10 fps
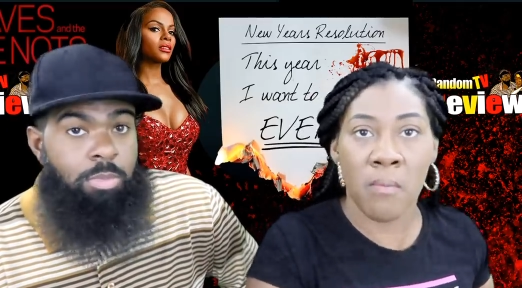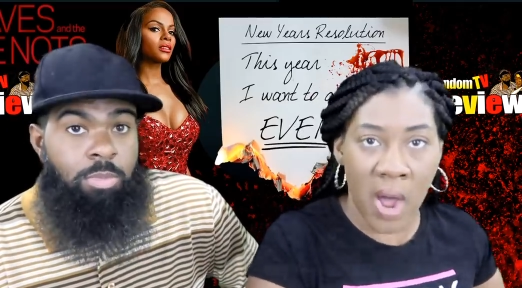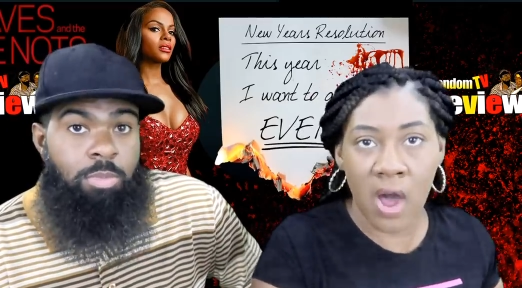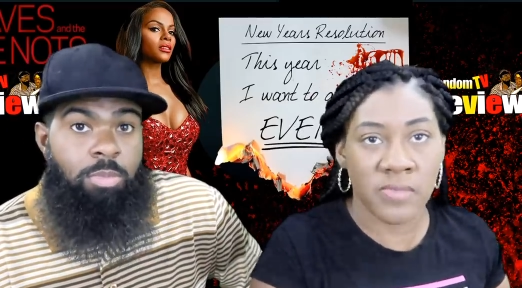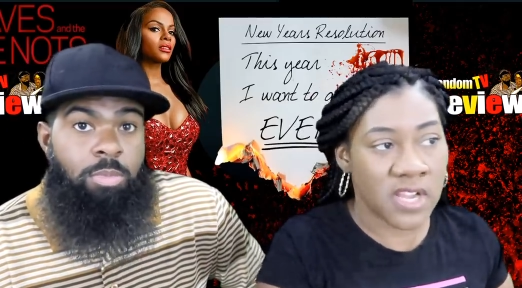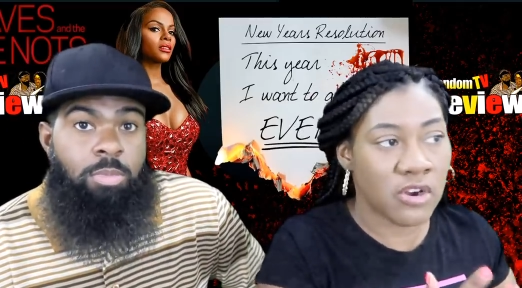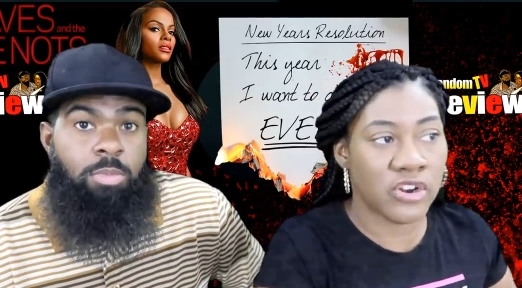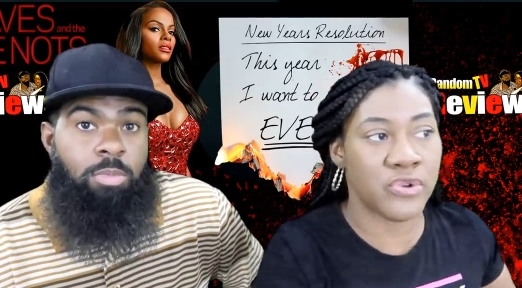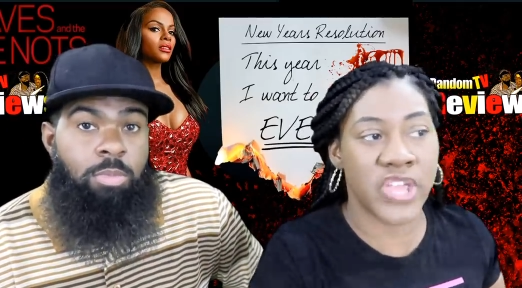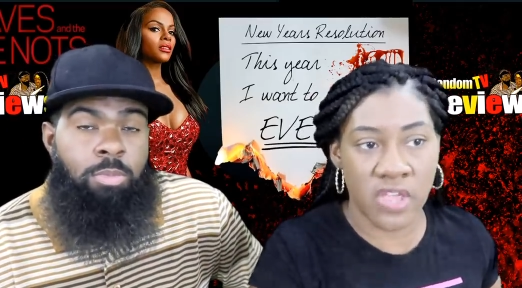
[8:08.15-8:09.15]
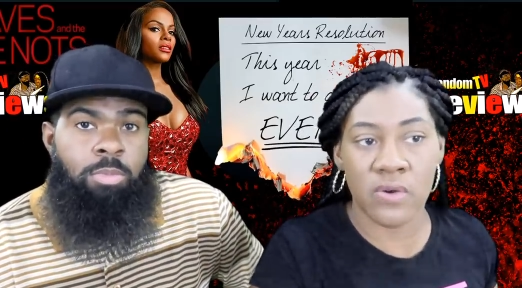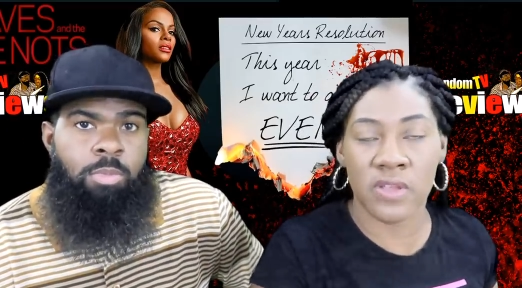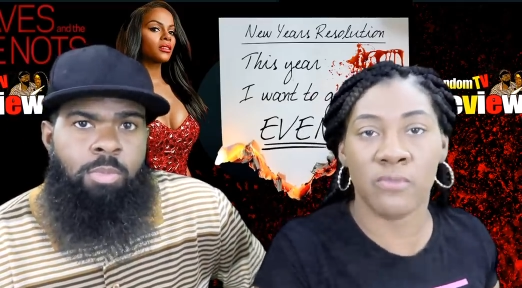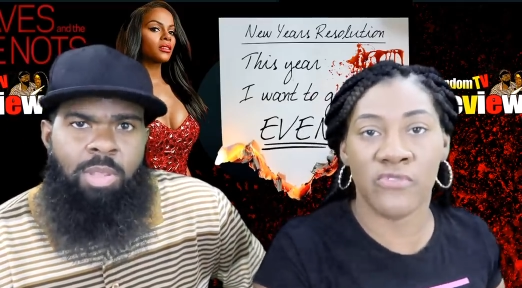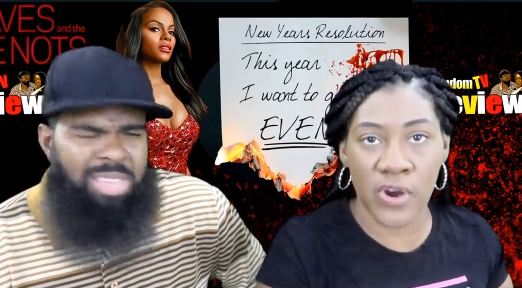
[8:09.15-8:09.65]
Speaker 1: the mob. They're gonna
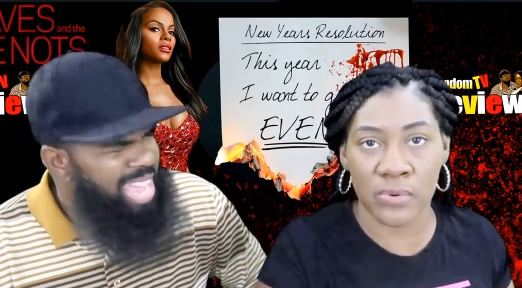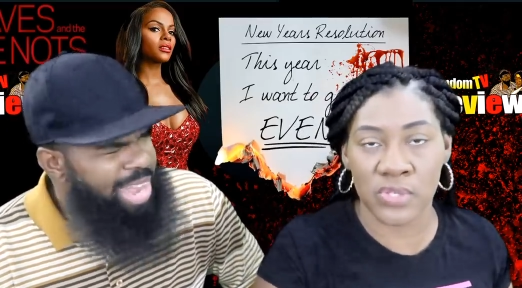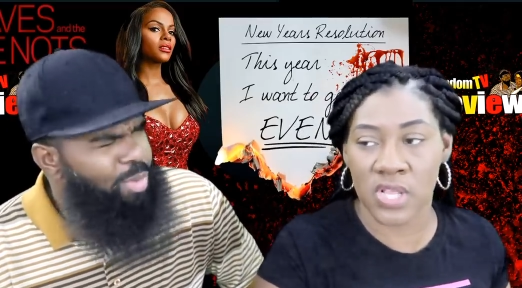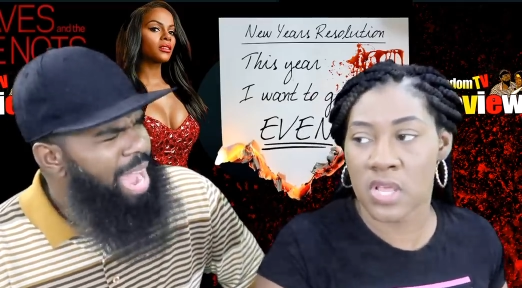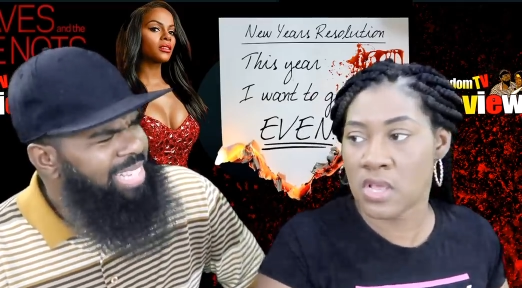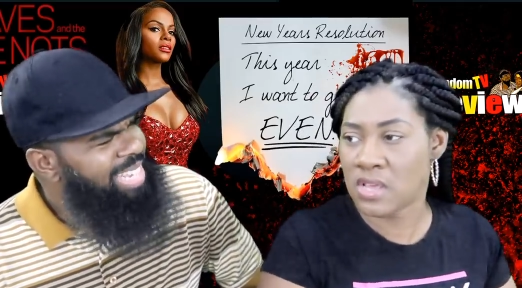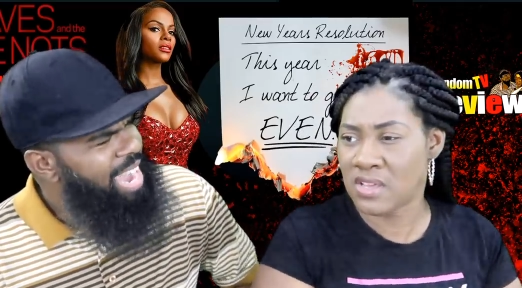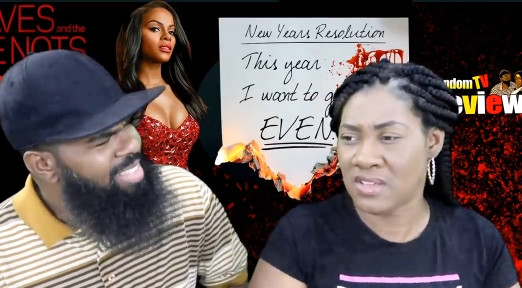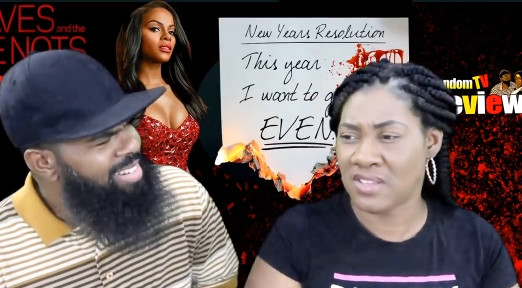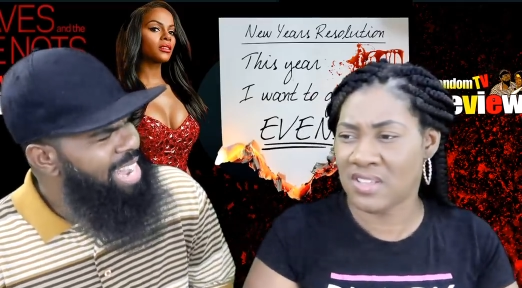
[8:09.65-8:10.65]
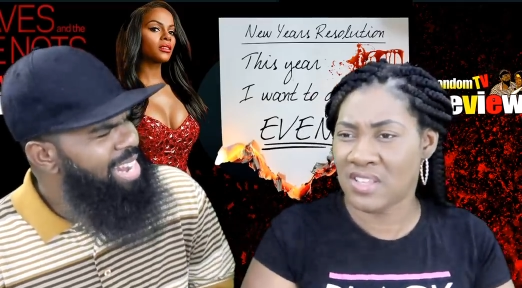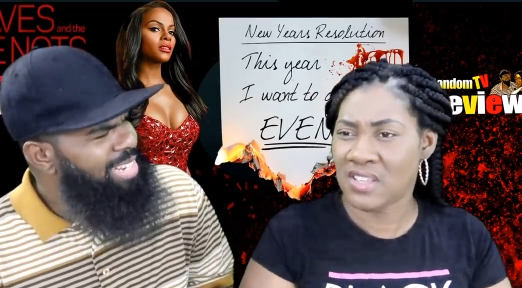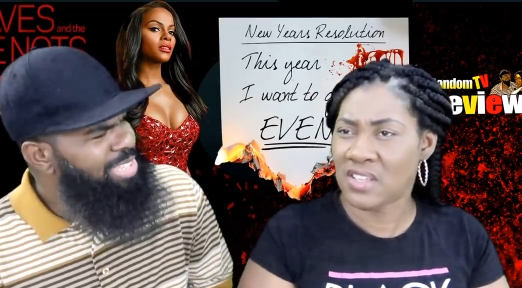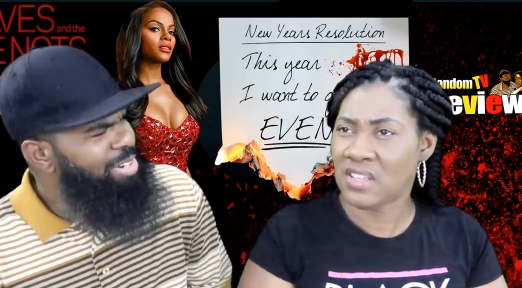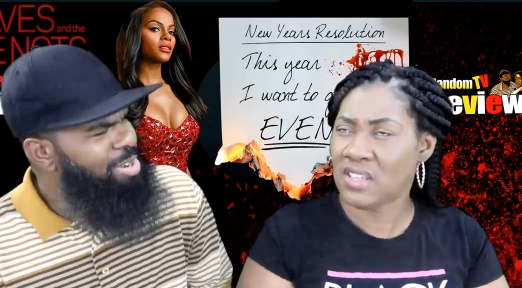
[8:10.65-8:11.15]
kill him first. Yeah,
Speaker 2: why is Catherine
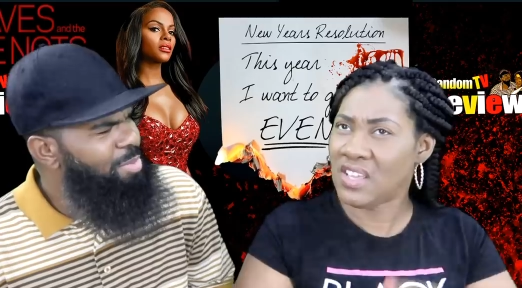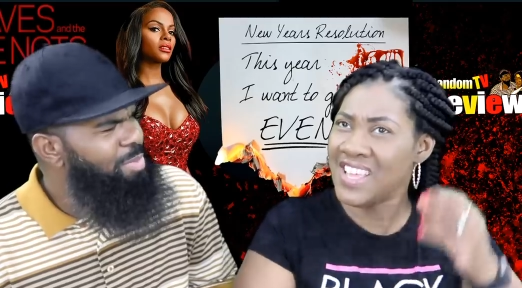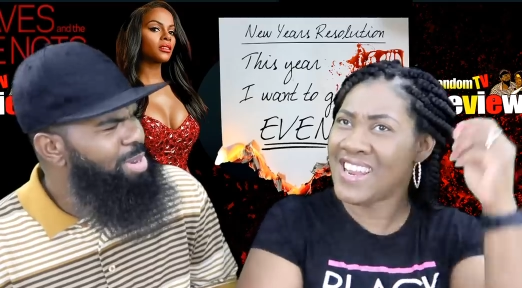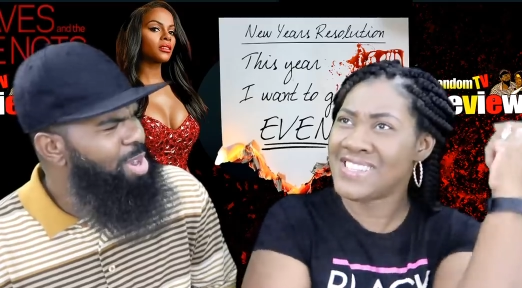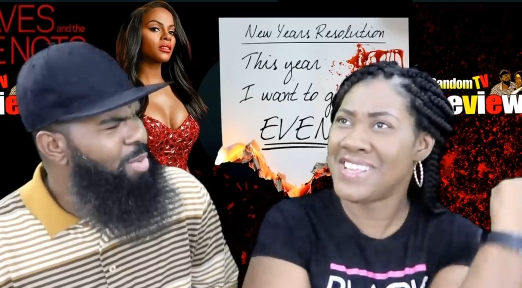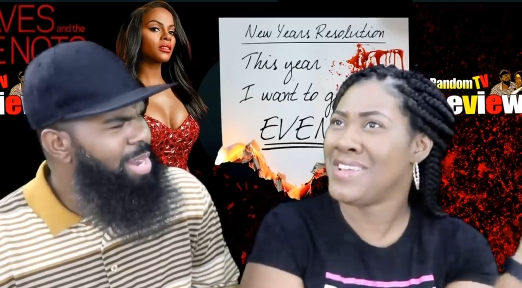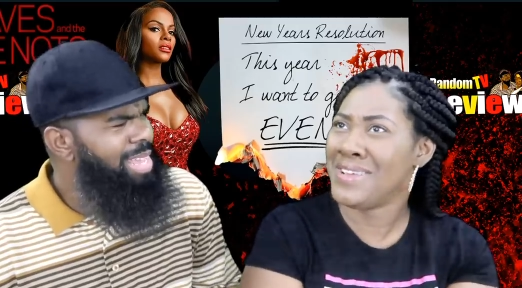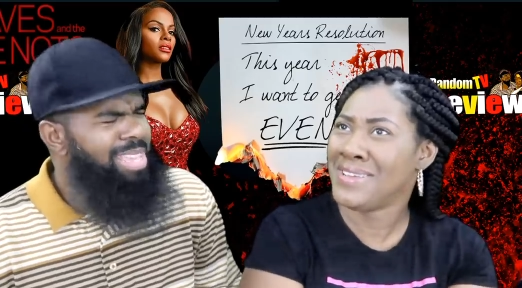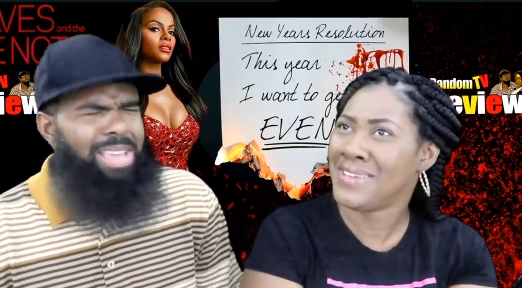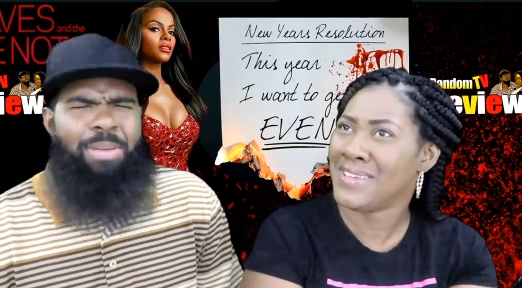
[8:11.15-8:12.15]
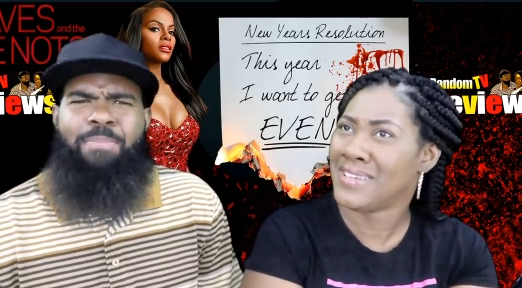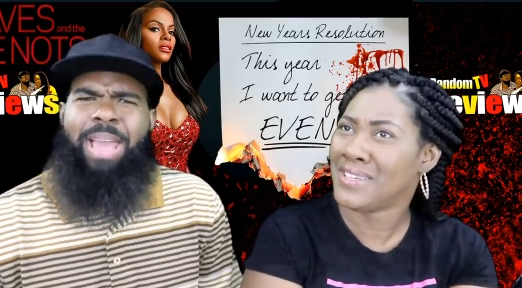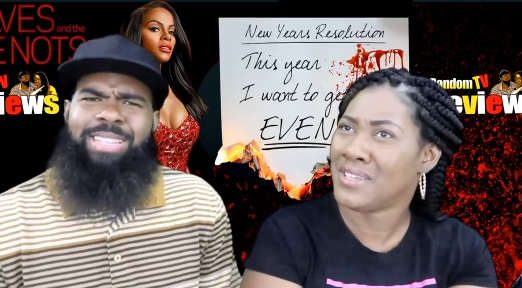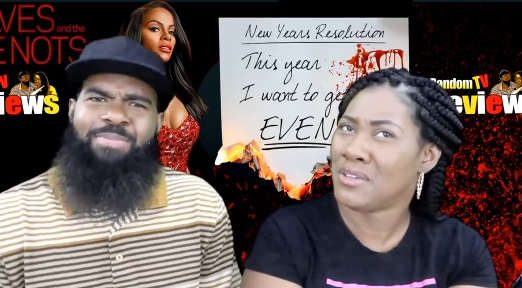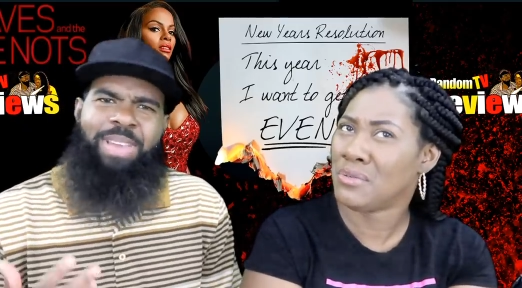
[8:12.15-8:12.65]
acting like she don't and know what it
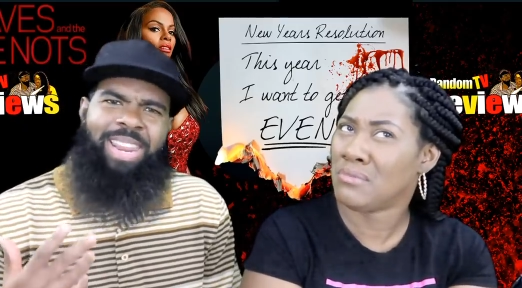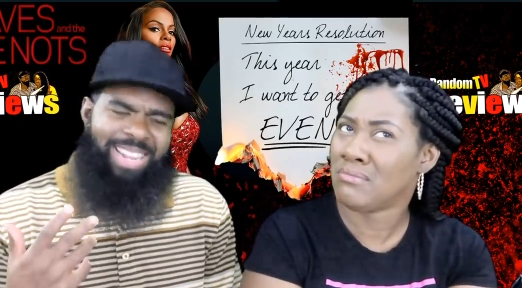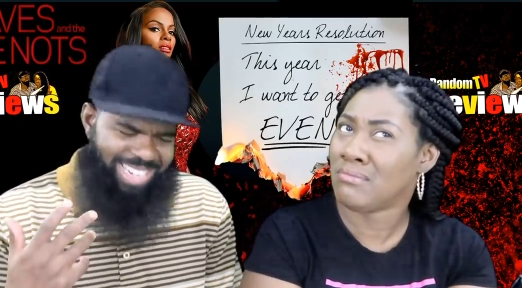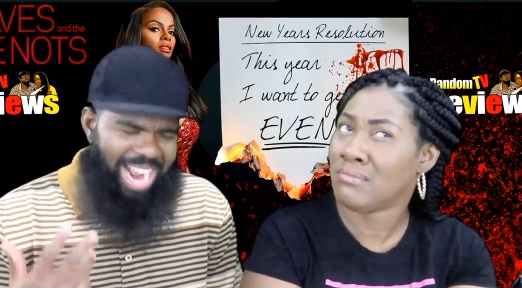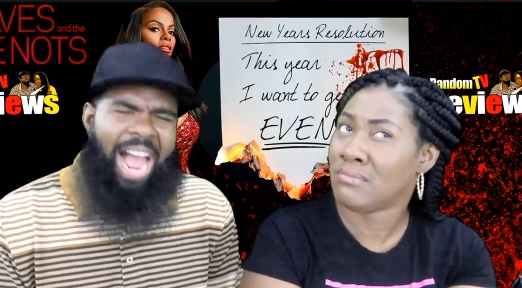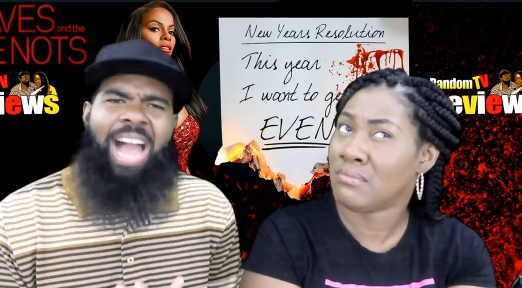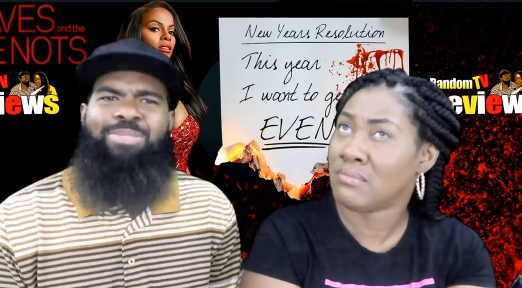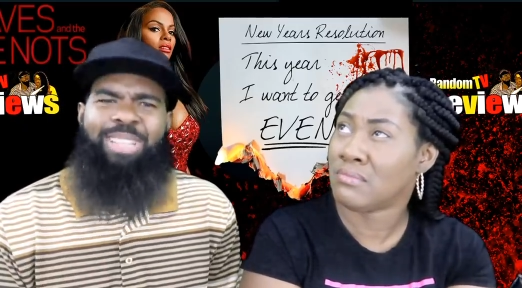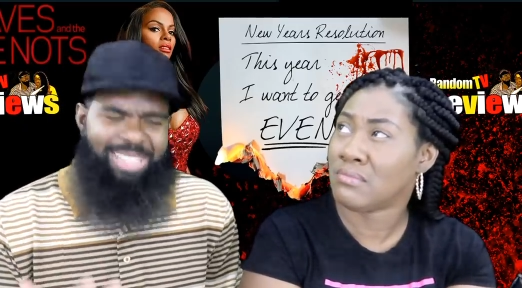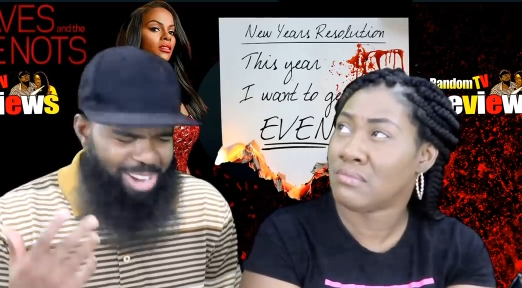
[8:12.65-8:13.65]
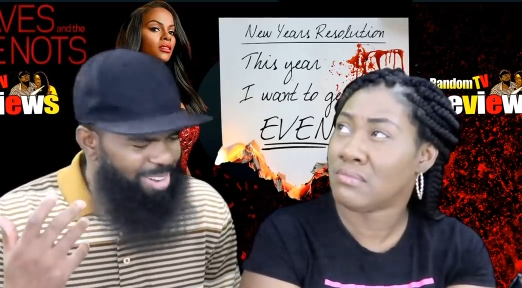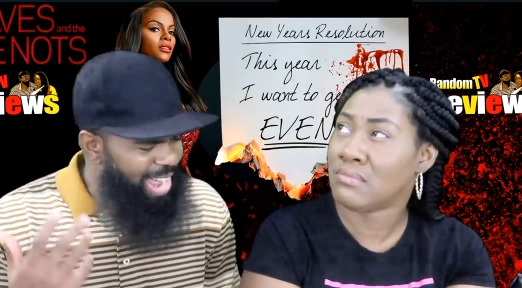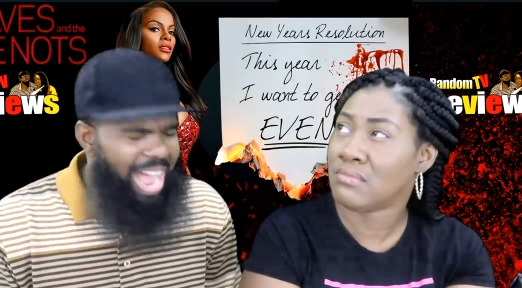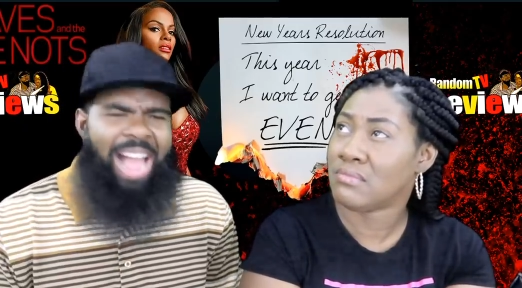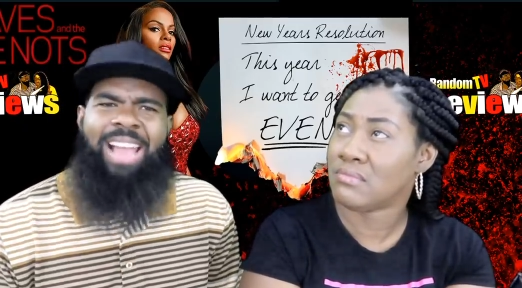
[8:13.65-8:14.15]
as many jobs that
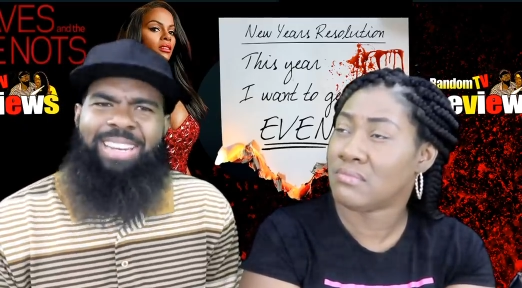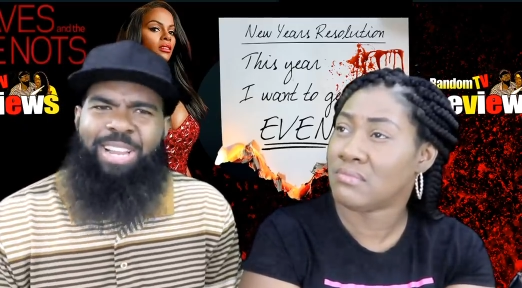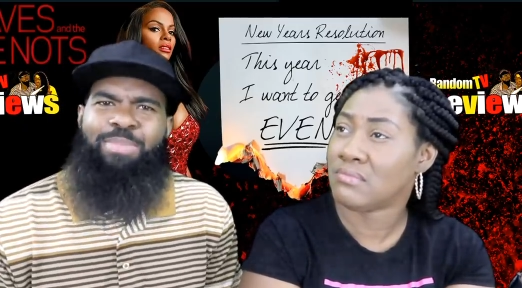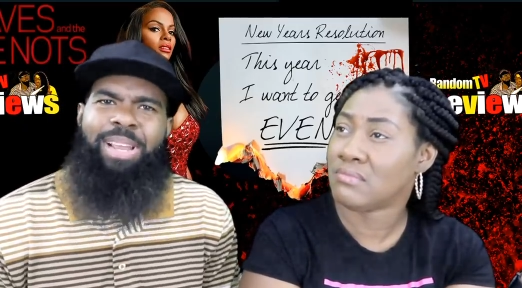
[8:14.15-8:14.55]
they're gonna hire